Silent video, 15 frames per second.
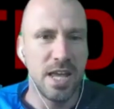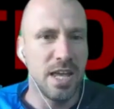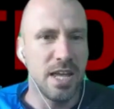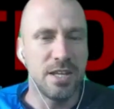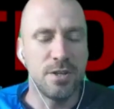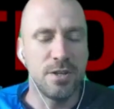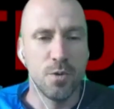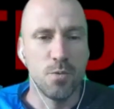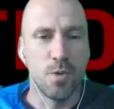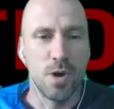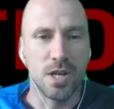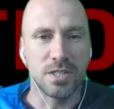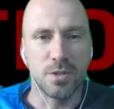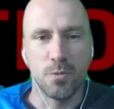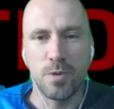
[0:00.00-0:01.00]
you don't
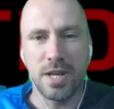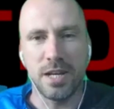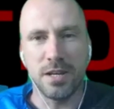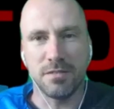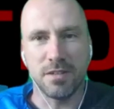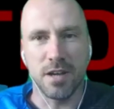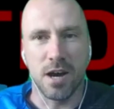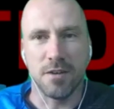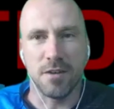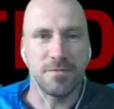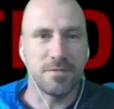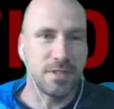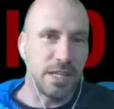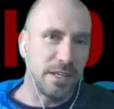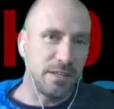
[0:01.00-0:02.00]
want to win it off
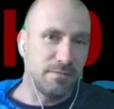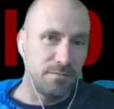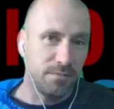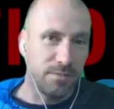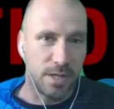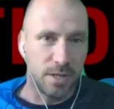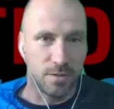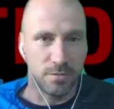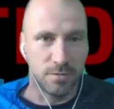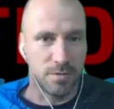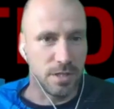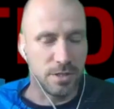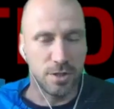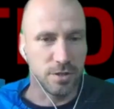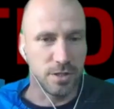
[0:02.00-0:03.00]
the, you know,
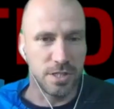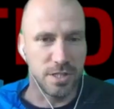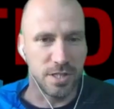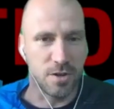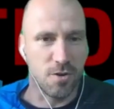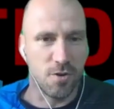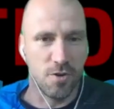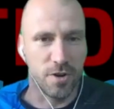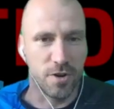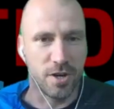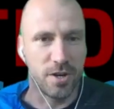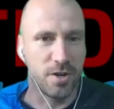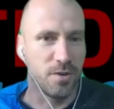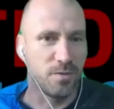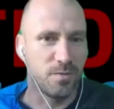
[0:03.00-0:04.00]
the judges in the
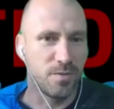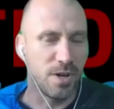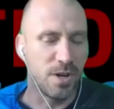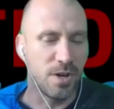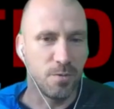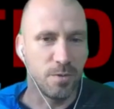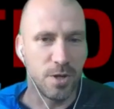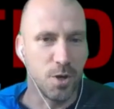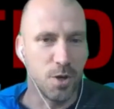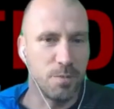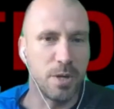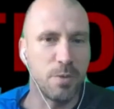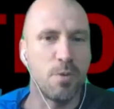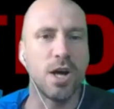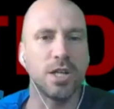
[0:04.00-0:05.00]
corner, you know, with
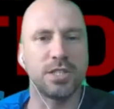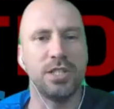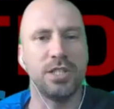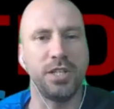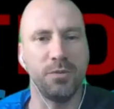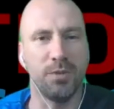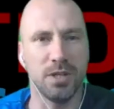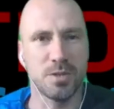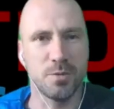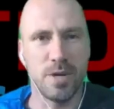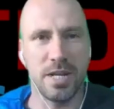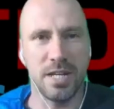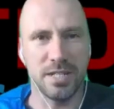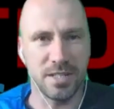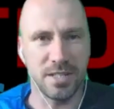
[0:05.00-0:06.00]
nobody watching. You want to win it